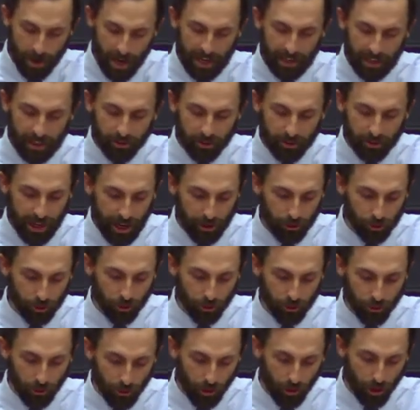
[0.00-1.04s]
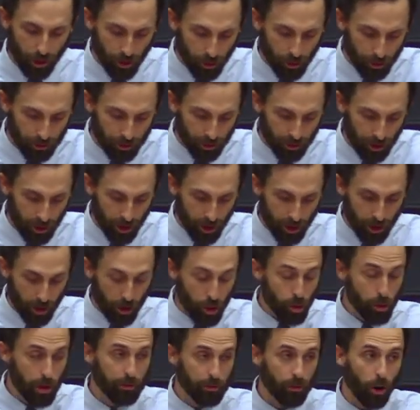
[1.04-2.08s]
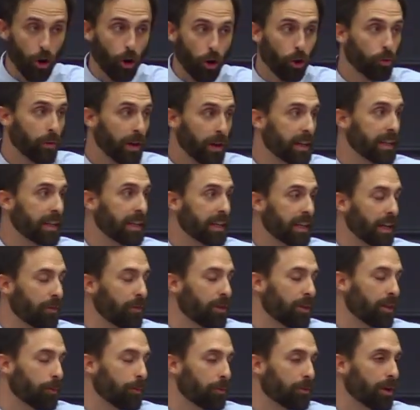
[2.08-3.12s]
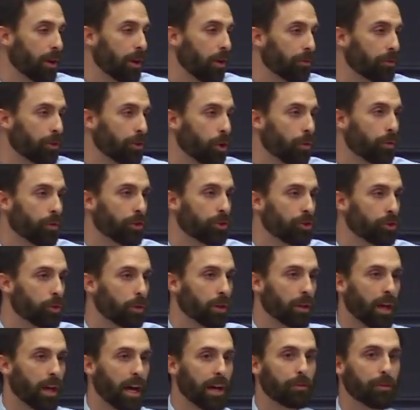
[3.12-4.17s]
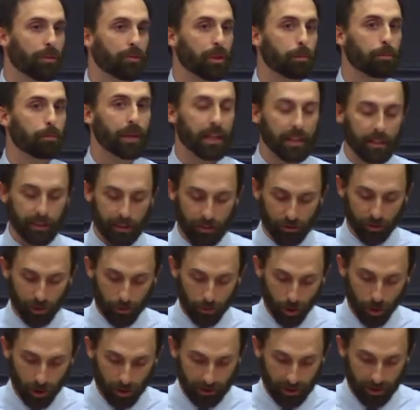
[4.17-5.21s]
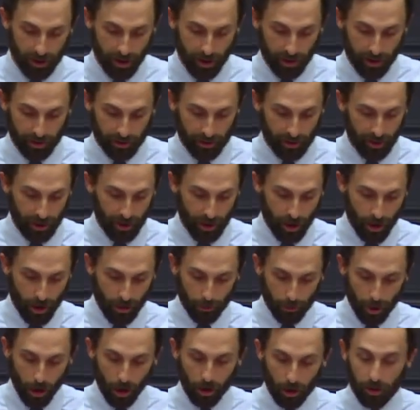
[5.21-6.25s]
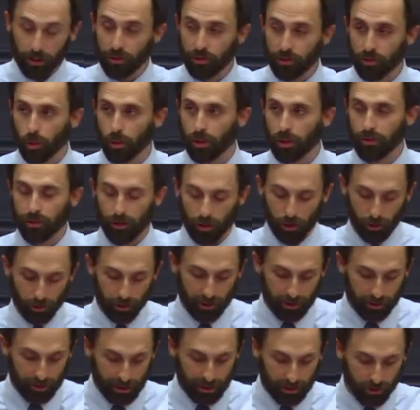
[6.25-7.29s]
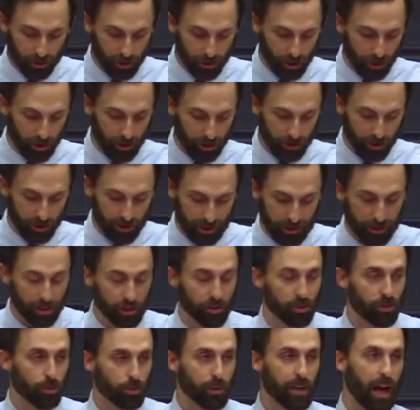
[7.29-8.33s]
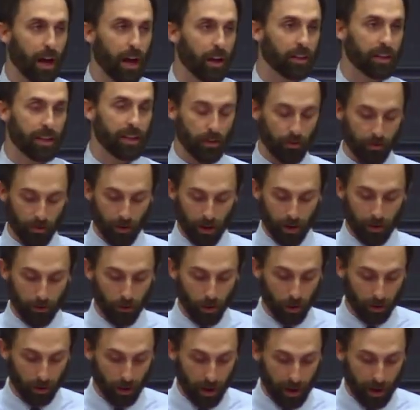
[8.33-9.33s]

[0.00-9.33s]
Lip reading: and is natural for those who have already given themselves over to a life of dependence upon God. Paul exhorts the Corinthians church. This is the reality of our